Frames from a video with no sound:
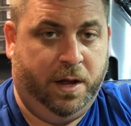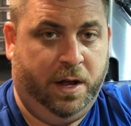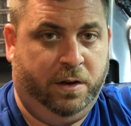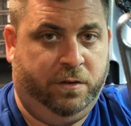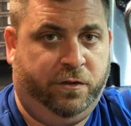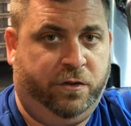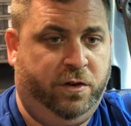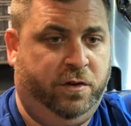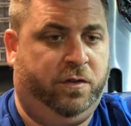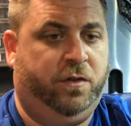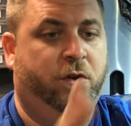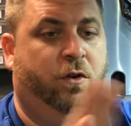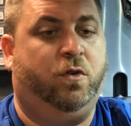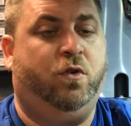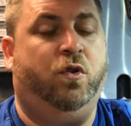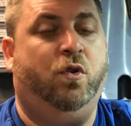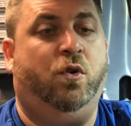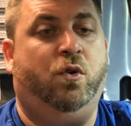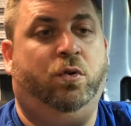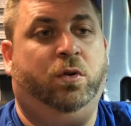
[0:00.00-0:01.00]
it's just a
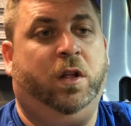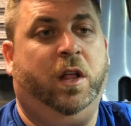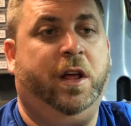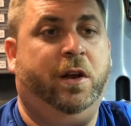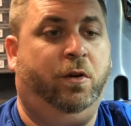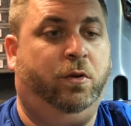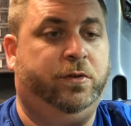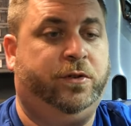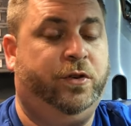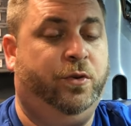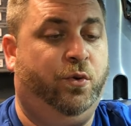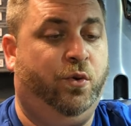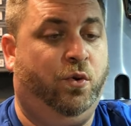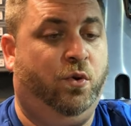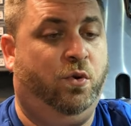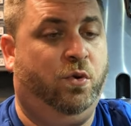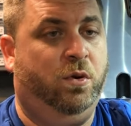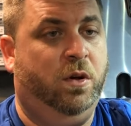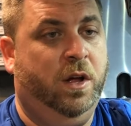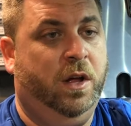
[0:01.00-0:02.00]
cool little
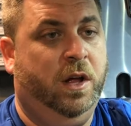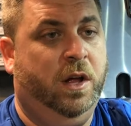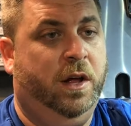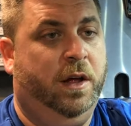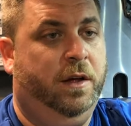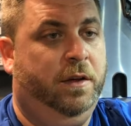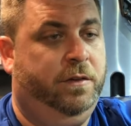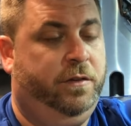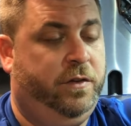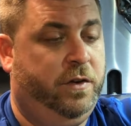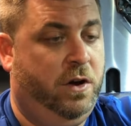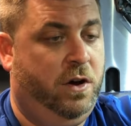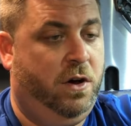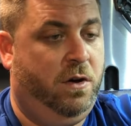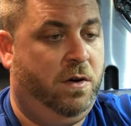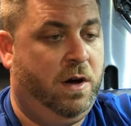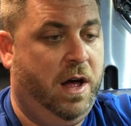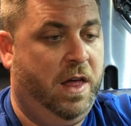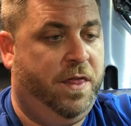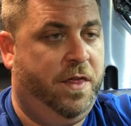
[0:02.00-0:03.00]
tool.
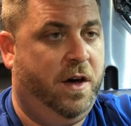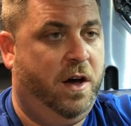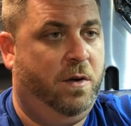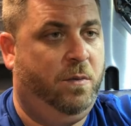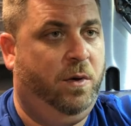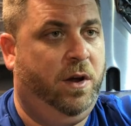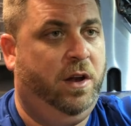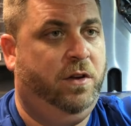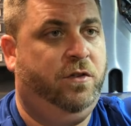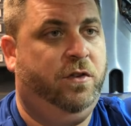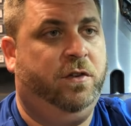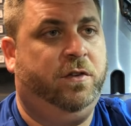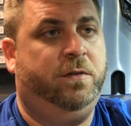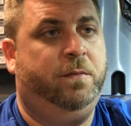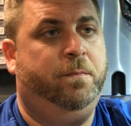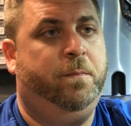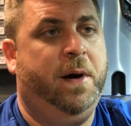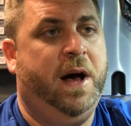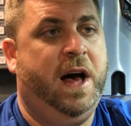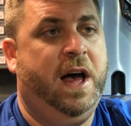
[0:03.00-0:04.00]
So I thought we'd
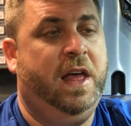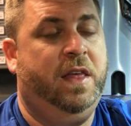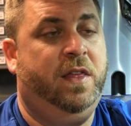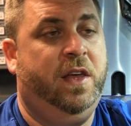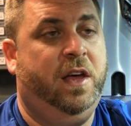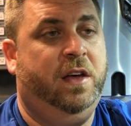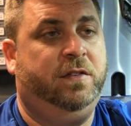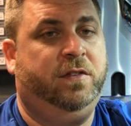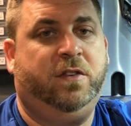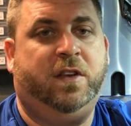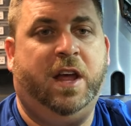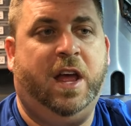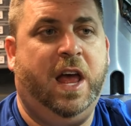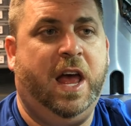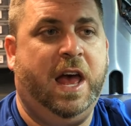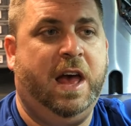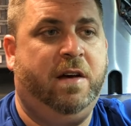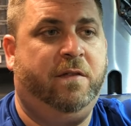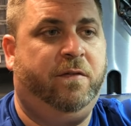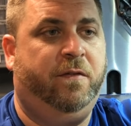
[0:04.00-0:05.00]
just buy this to
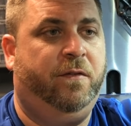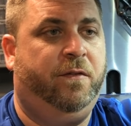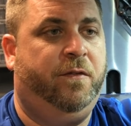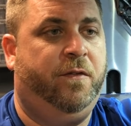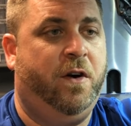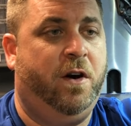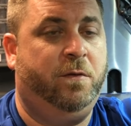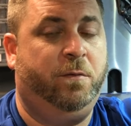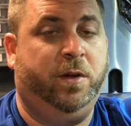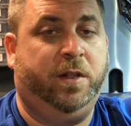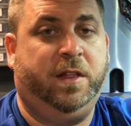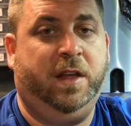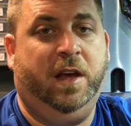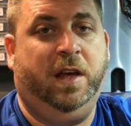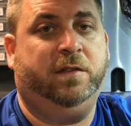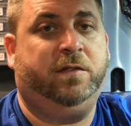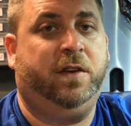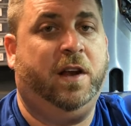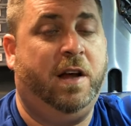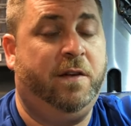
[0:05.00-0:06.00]
have fun with
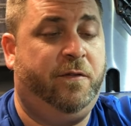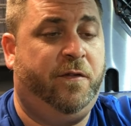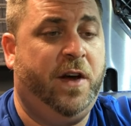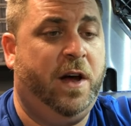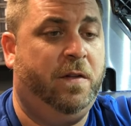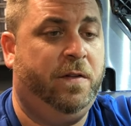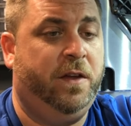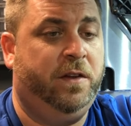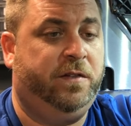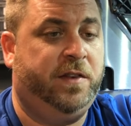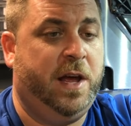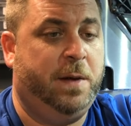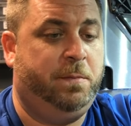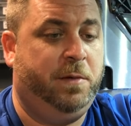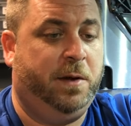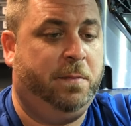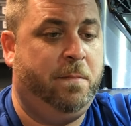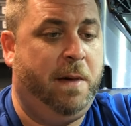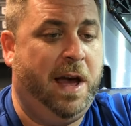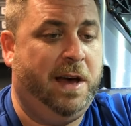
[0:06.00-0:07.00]
this. And I found this at
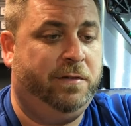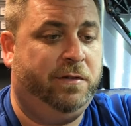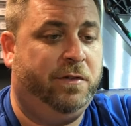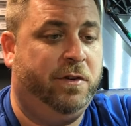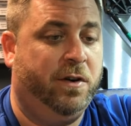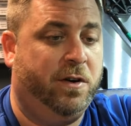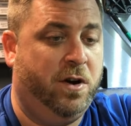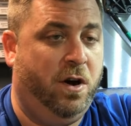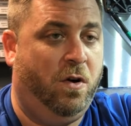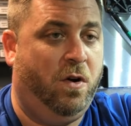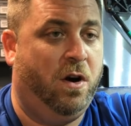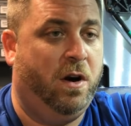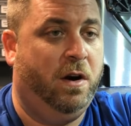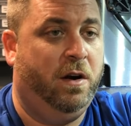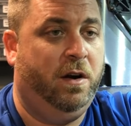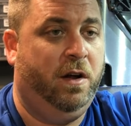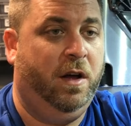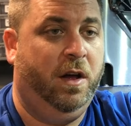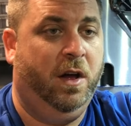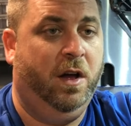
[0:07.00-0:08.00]
McMaster
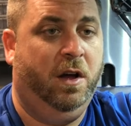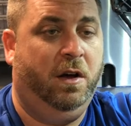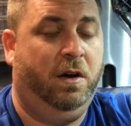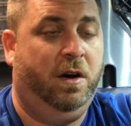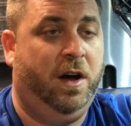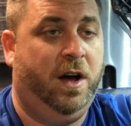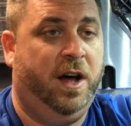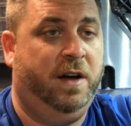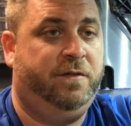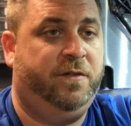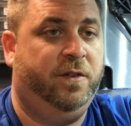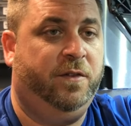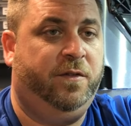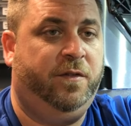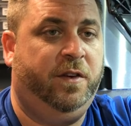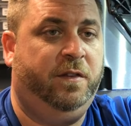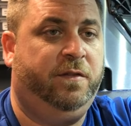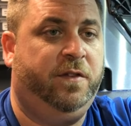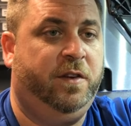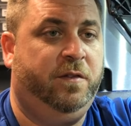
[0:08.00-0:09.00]
Car for
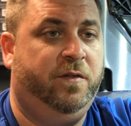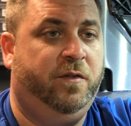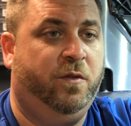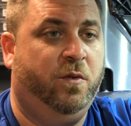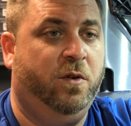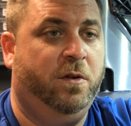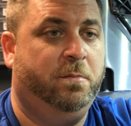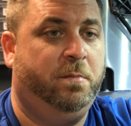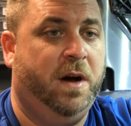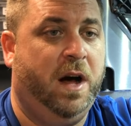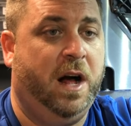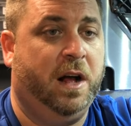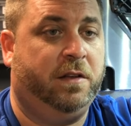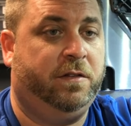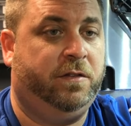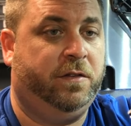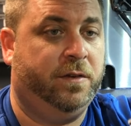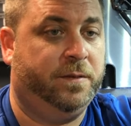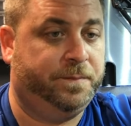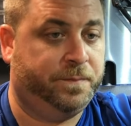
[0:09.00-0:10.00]

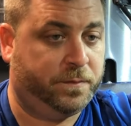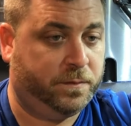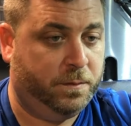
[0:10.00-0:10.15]
$54.